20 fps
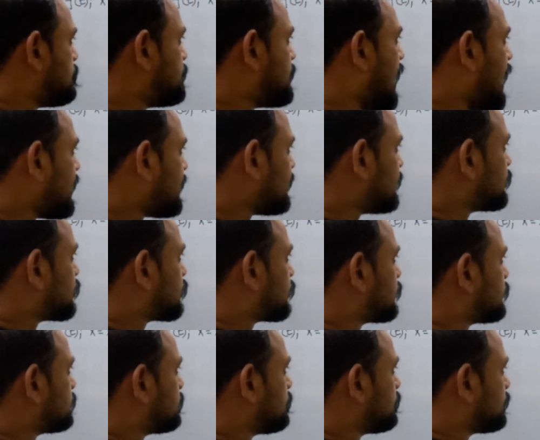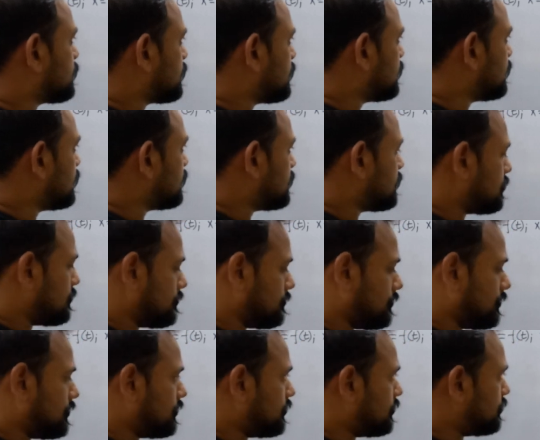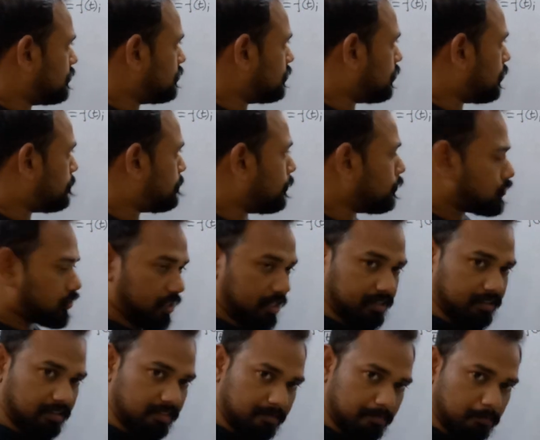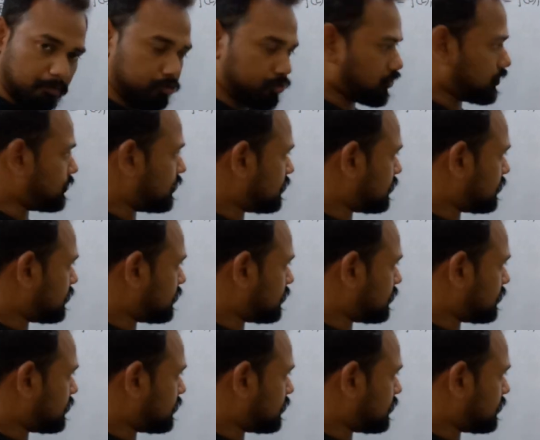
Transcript: That is opposing the motion,